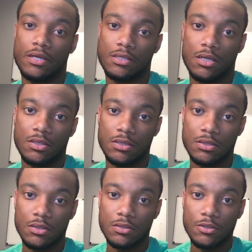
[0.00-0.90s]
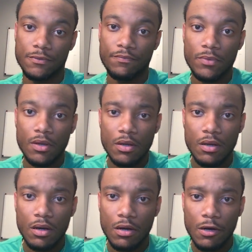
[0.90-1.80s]
signs is good too.
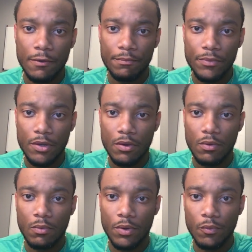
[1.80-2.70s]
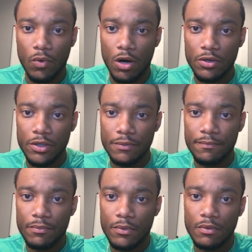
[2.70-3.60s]
Um, when
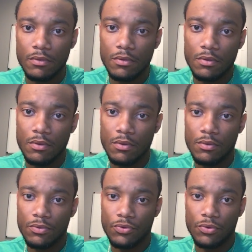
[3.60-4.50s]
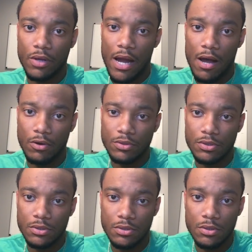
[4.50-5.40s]
walking through the
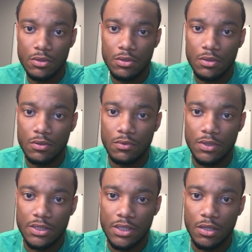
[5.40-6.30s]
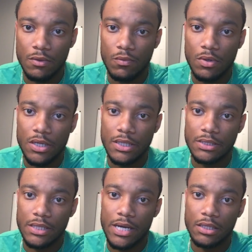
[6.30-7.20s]
house with the seller, what
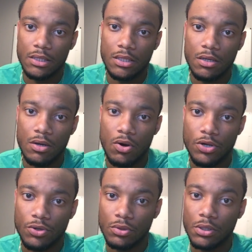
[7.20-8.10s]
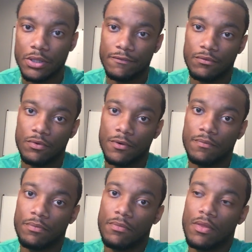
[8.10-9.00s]
exactly are you looking for?
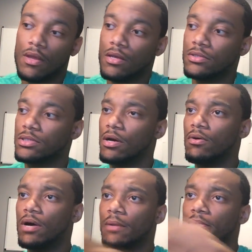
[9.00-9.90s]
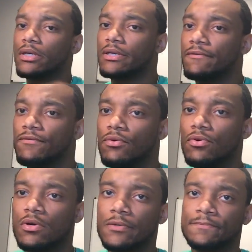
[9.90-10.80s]
So I'm looking
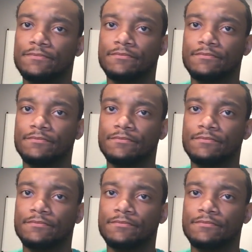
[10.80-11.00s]
for